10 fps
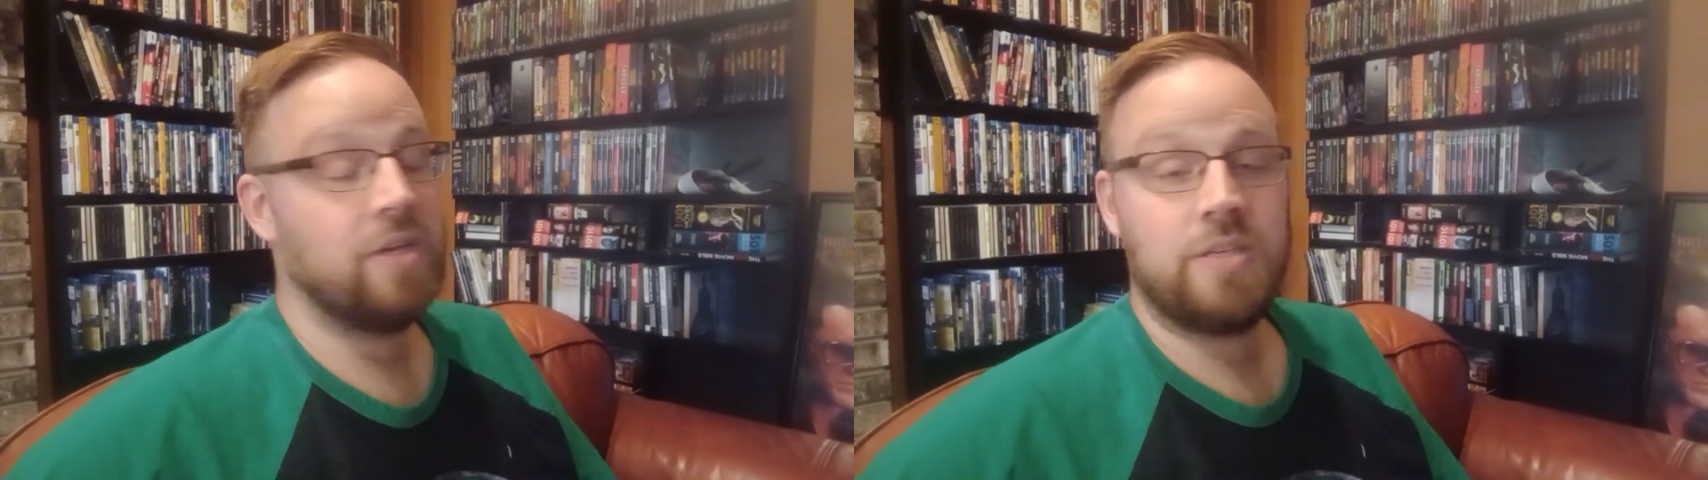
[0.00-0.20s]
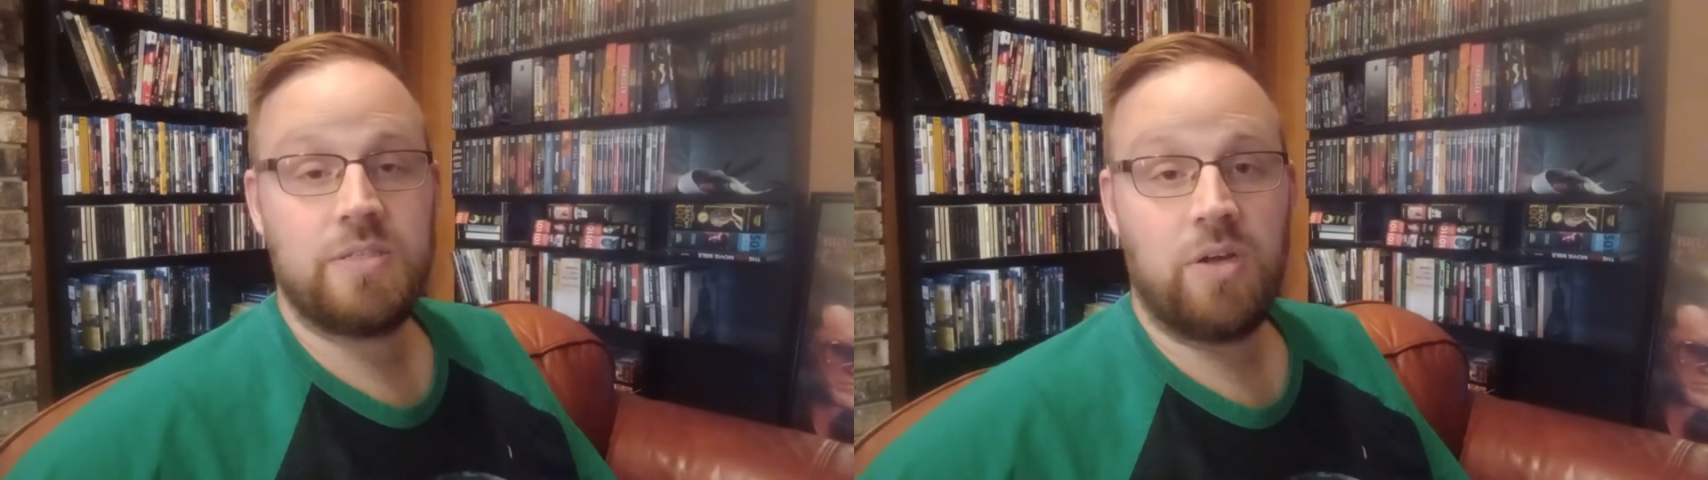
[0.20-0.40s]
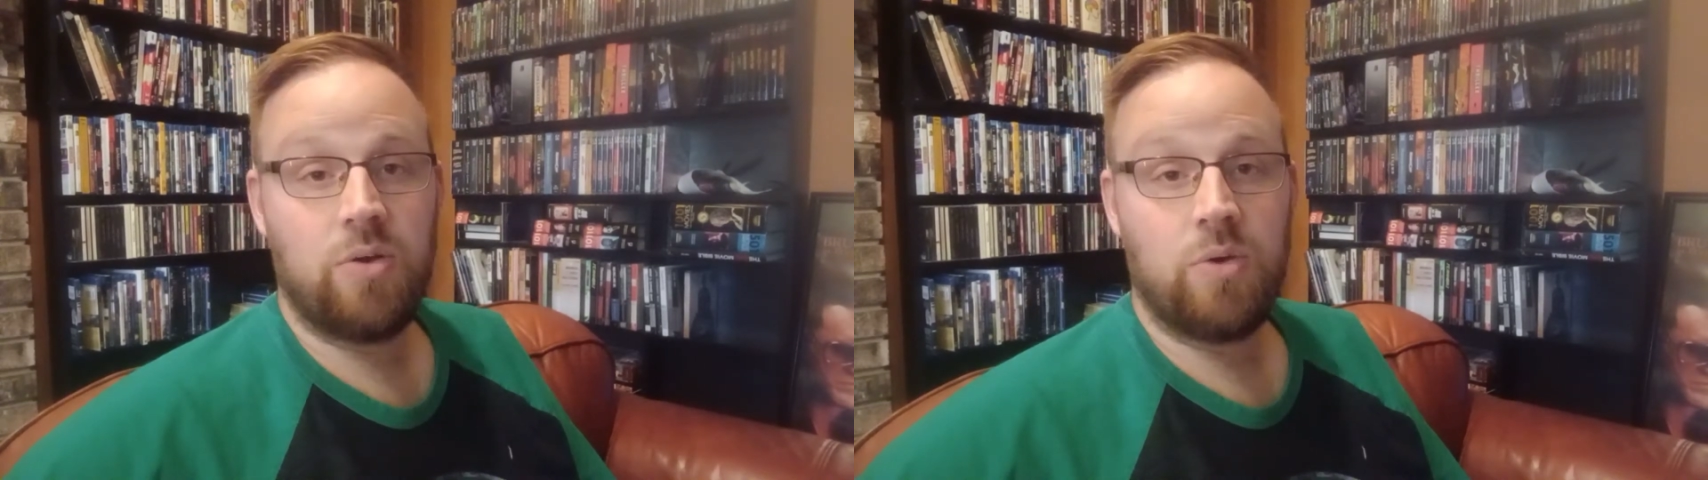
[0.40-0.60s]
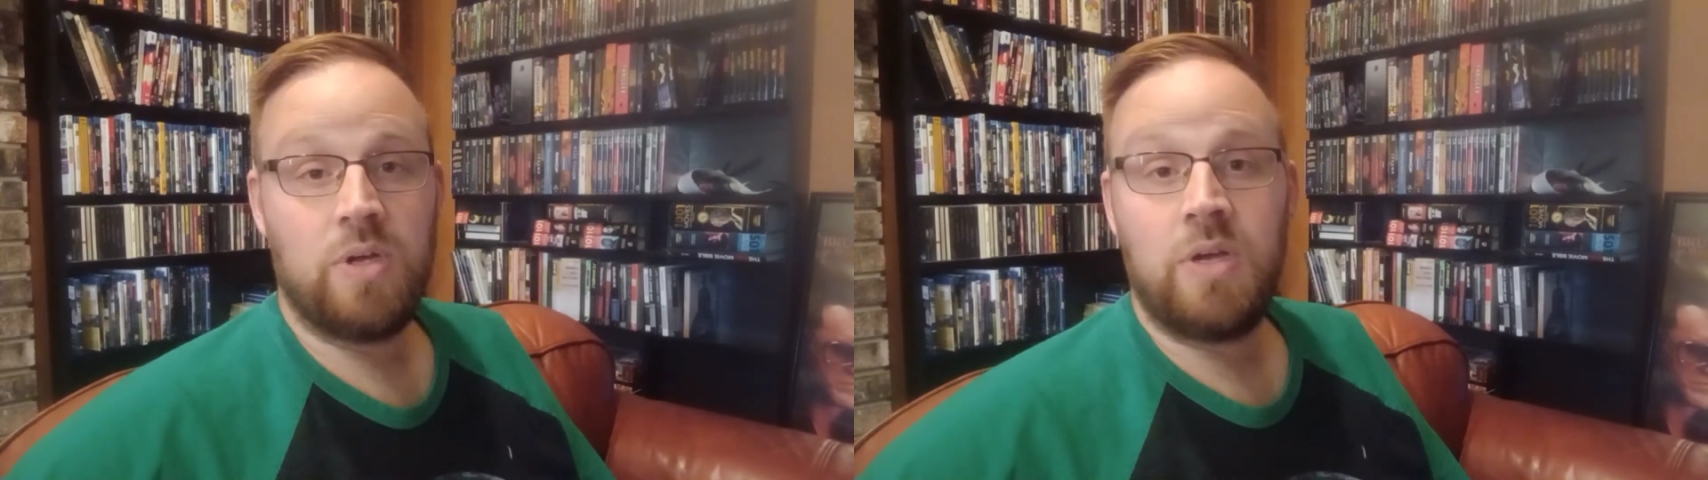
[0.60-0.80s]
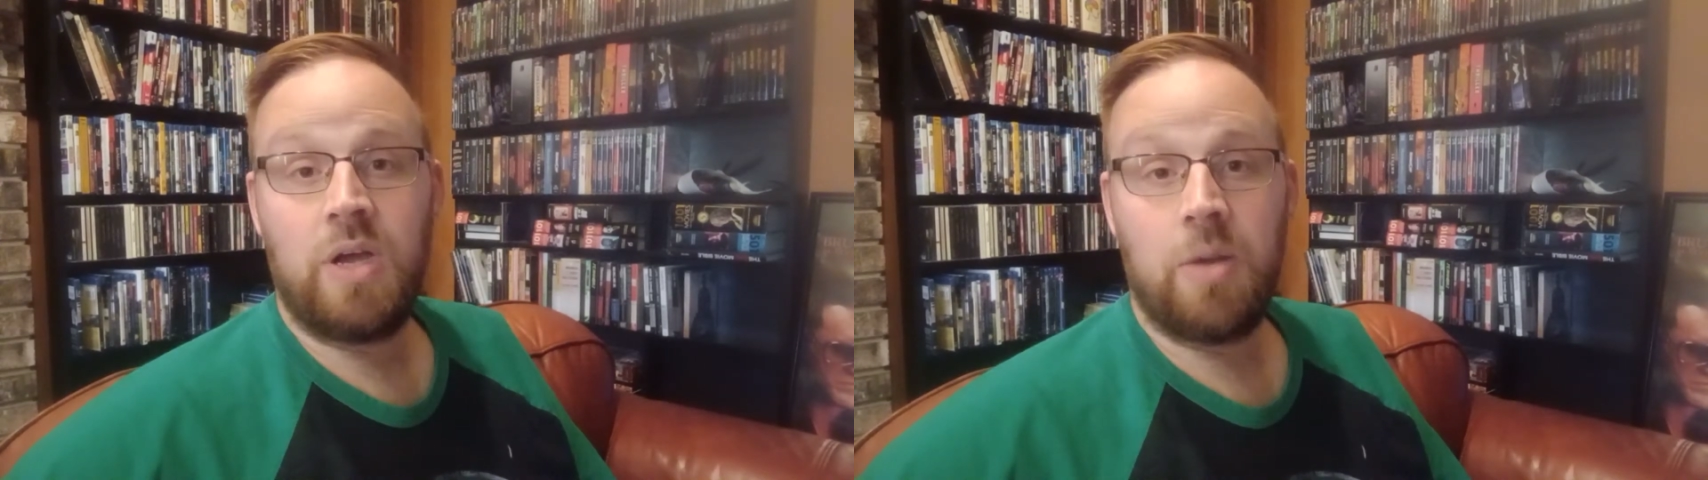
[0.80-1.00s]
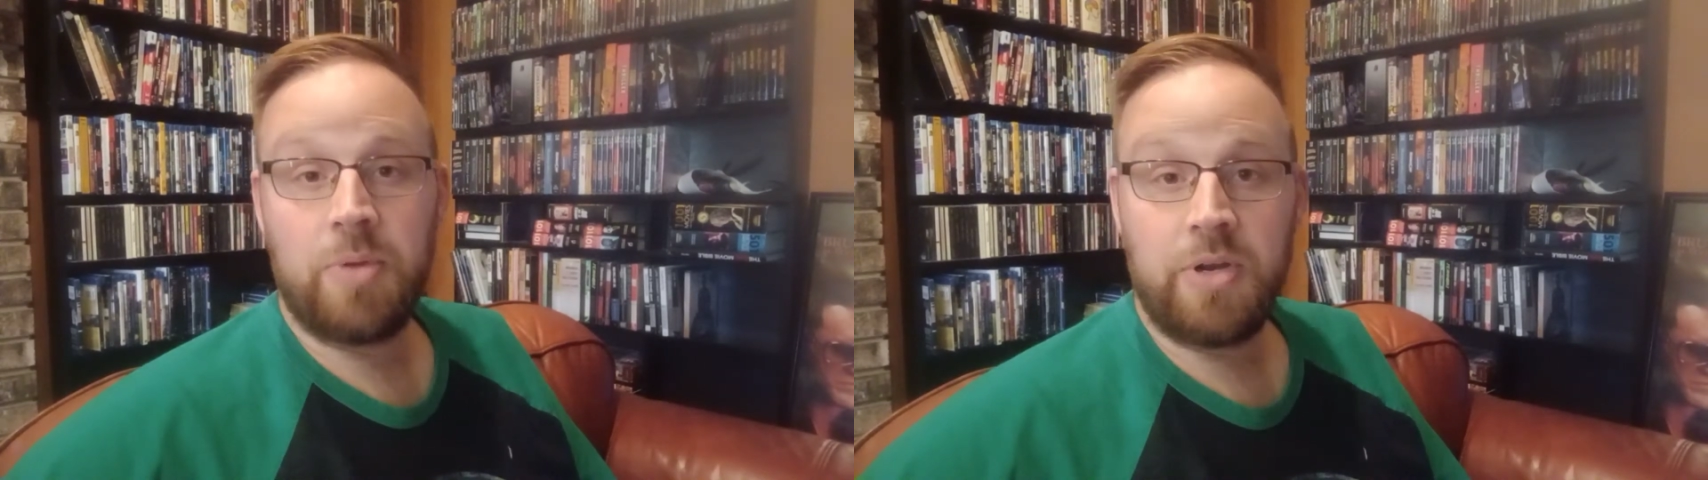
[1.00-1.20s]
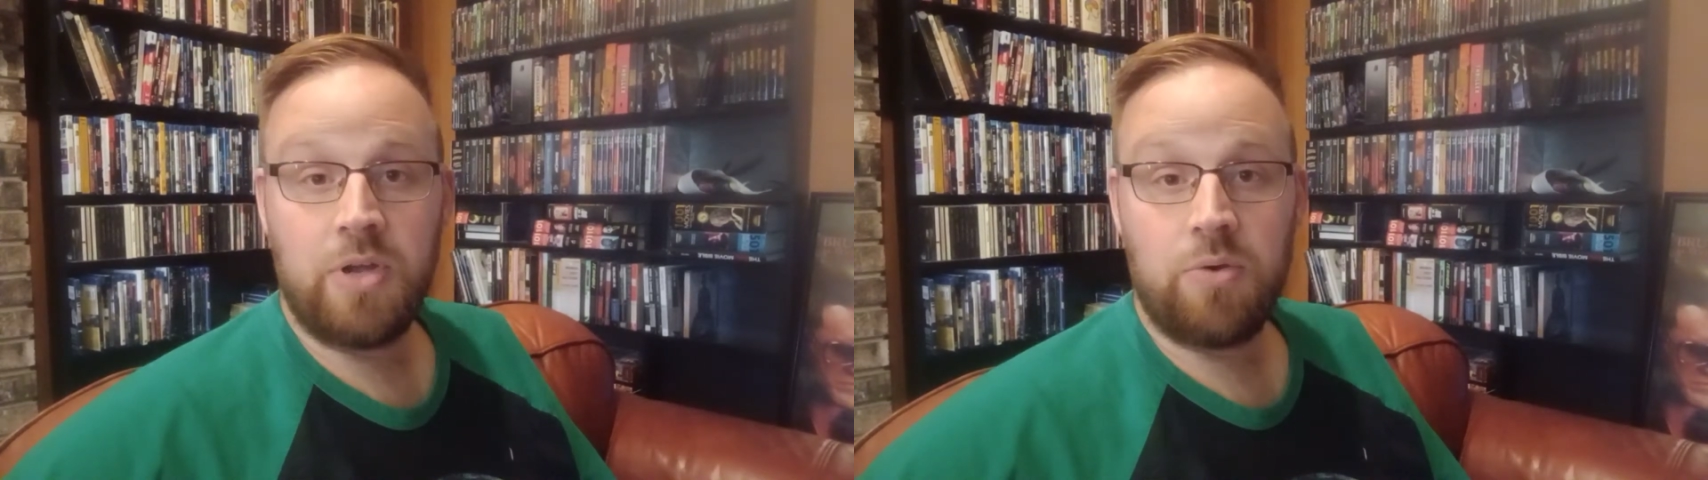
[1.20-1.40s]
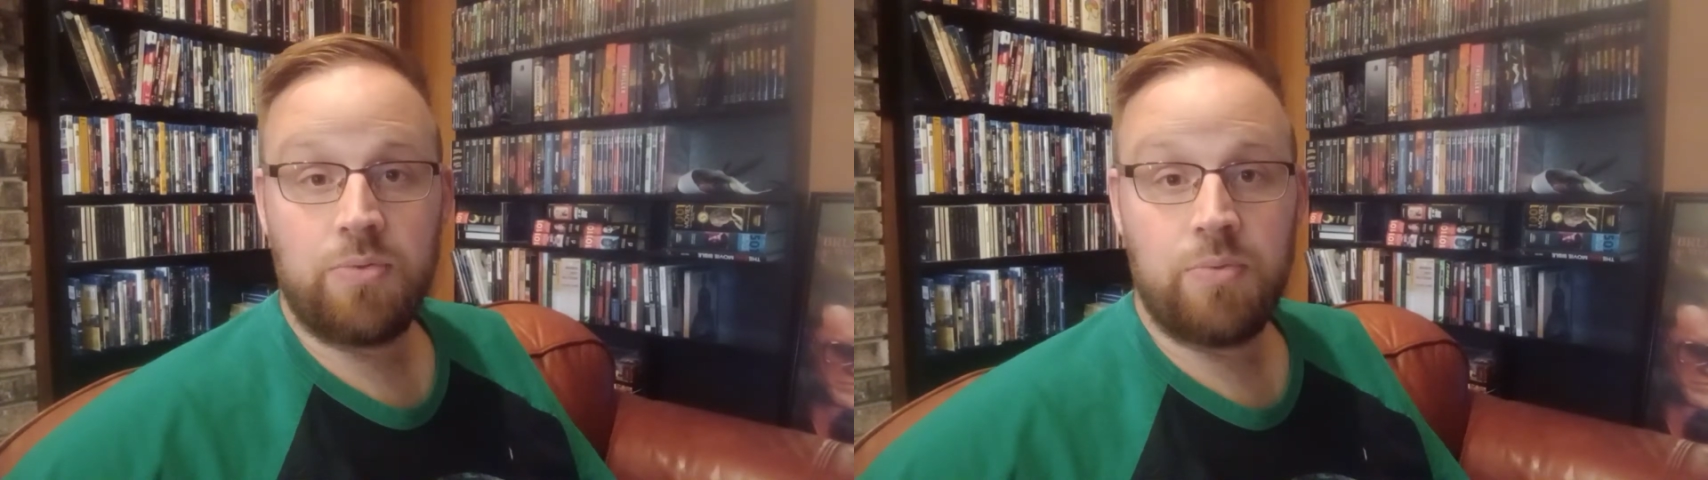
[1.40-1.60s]
So I'm going to
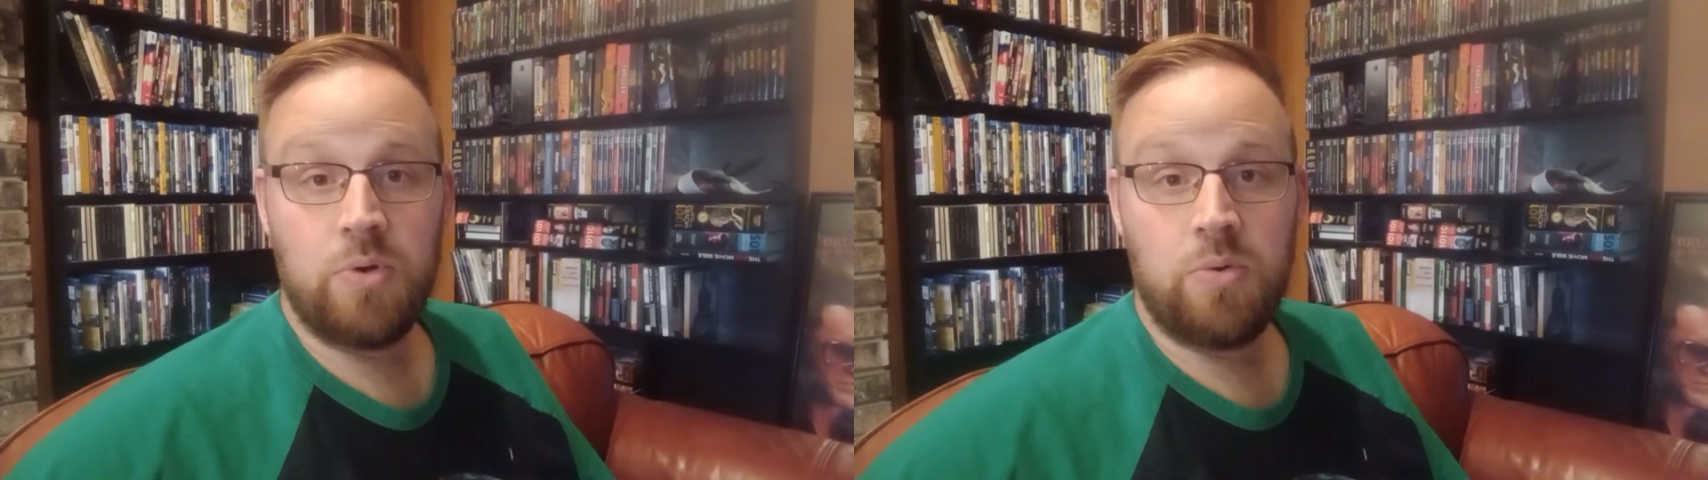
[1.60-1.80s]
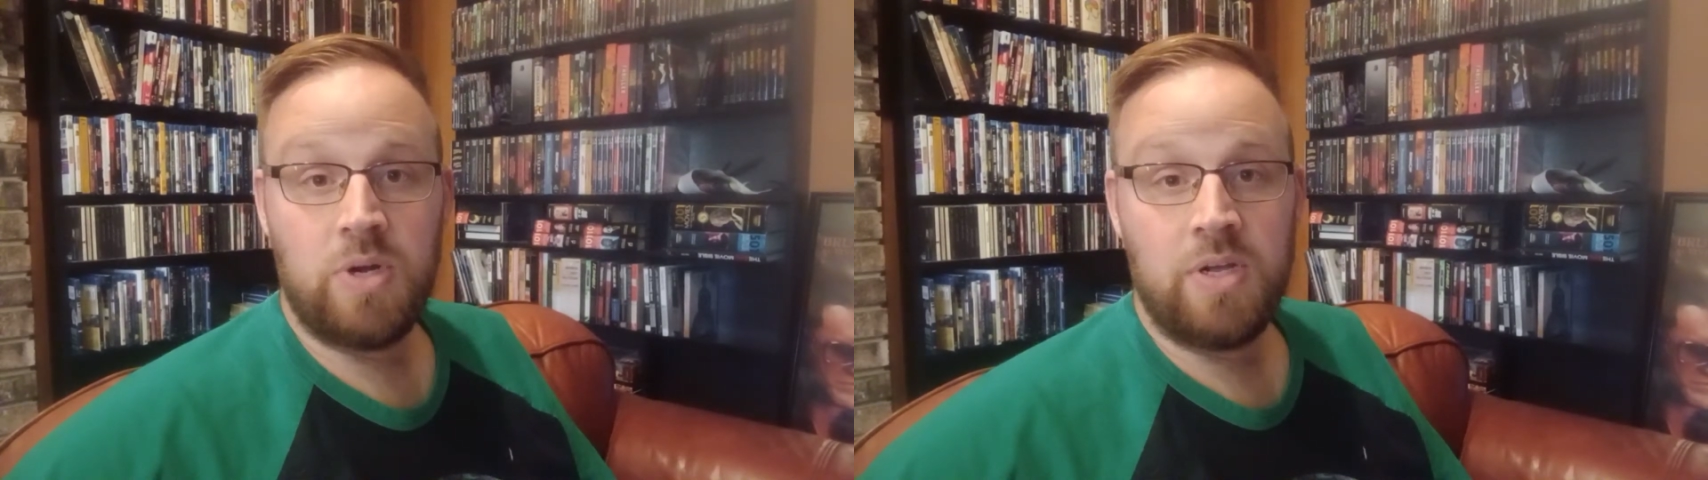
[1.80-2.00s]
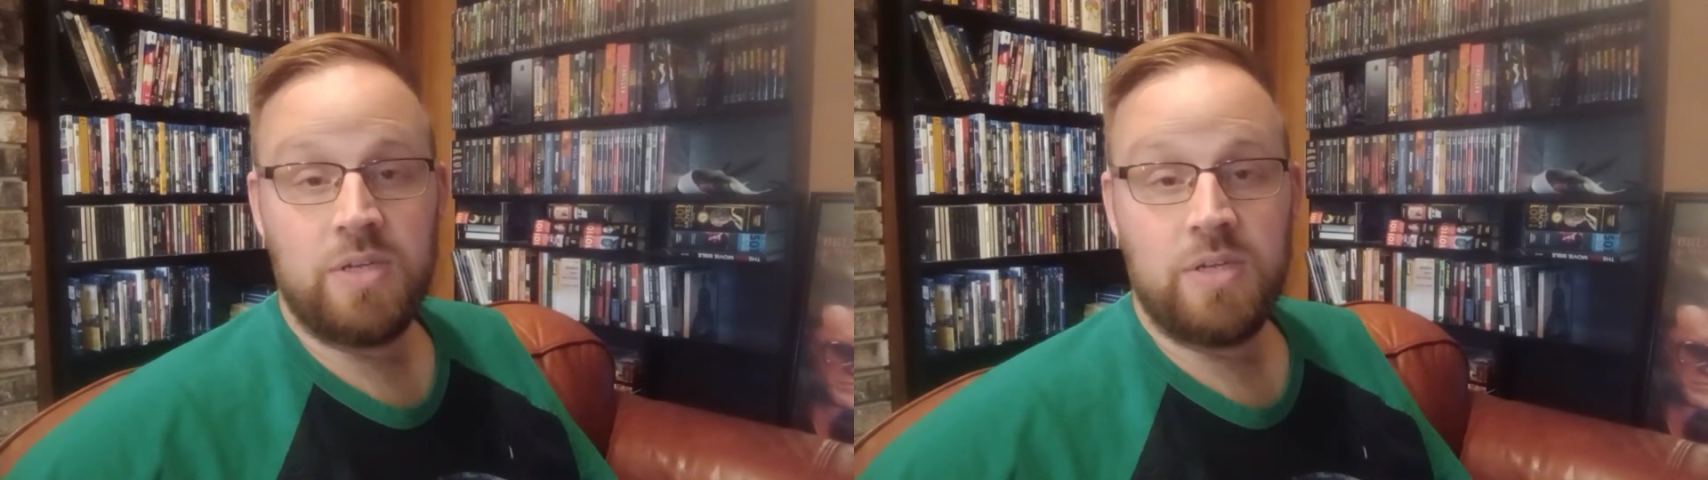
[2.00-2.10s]
go through